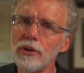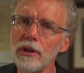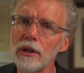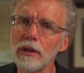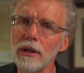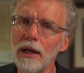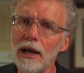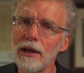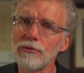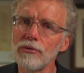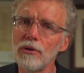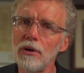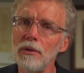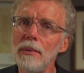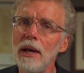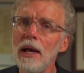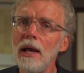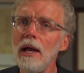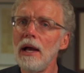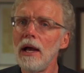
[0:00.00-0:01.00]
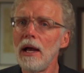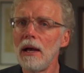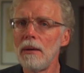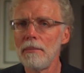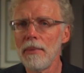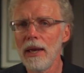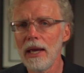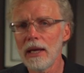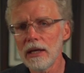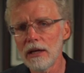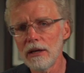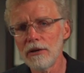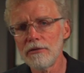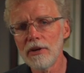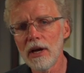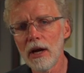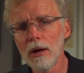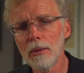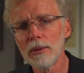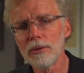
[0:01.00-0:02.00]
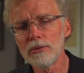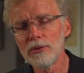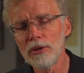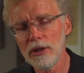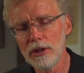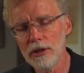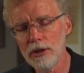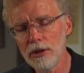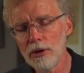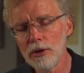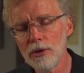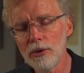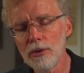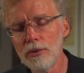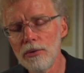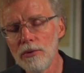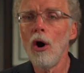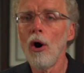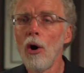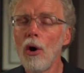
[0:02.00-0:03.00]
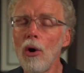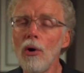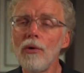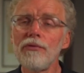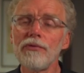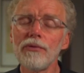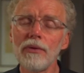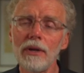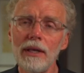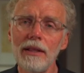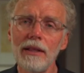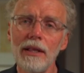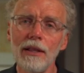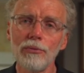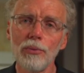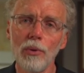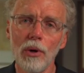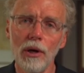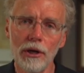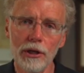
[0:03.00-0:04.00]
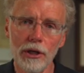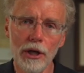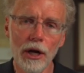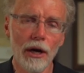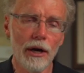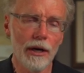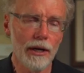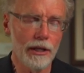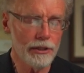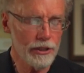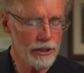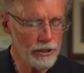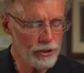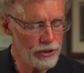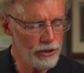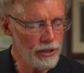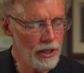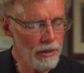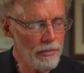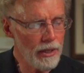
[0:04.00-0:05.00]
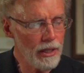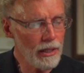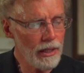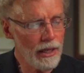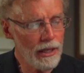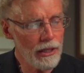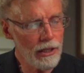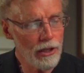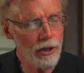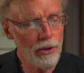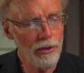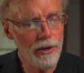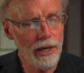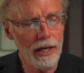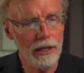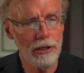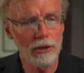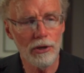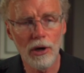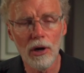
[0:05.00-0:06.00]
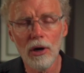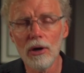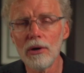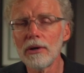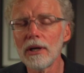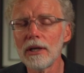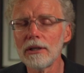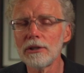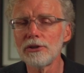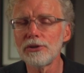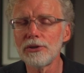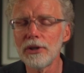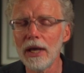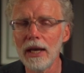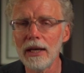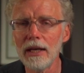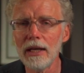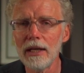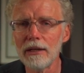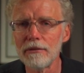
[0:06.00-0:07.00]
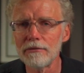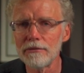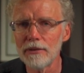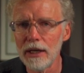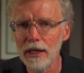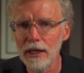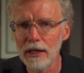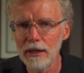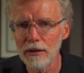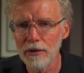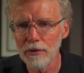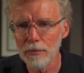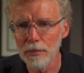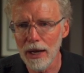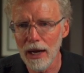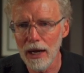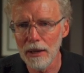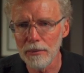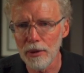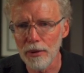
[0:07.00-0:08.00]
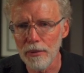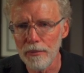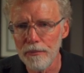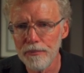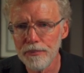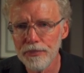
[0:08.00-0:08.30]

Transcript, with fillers: of the classroom and make it available to you. Hopefully, this will encourage and stimulate you in your own understanding and reading of the Bible.